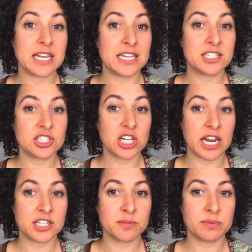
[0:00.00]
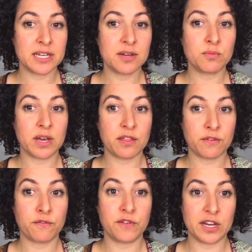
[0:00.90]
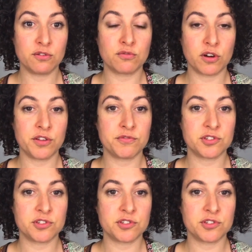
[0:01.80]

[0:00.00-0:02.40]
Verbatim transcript: interchangeably with fetal growth